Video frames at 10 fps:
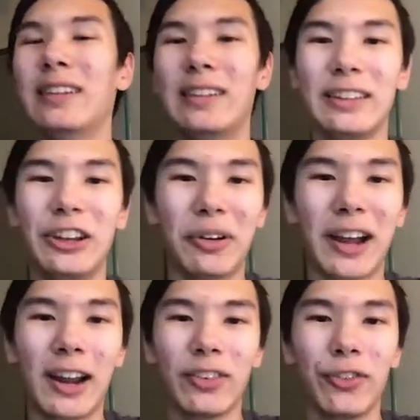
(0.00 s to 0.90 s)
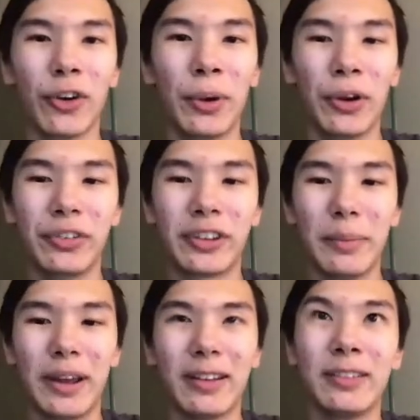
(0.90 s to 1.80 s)
kind of a verbose
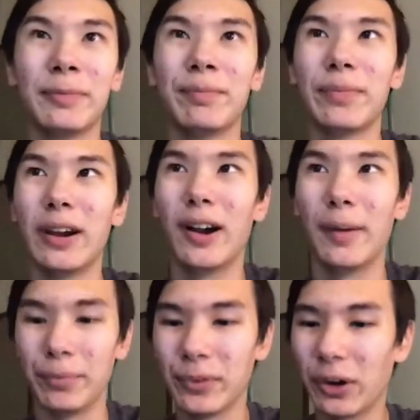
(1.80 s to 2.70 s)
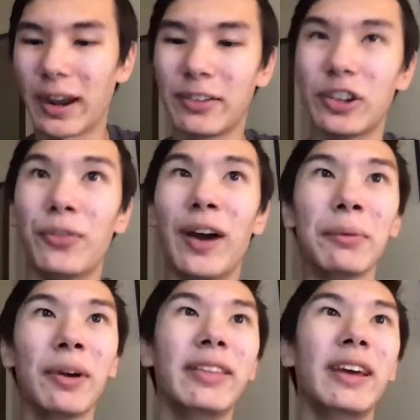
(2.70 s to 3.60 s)
command. Okay, so if I
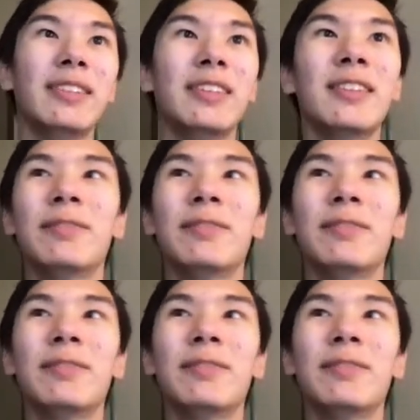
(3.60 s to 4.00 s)
run this,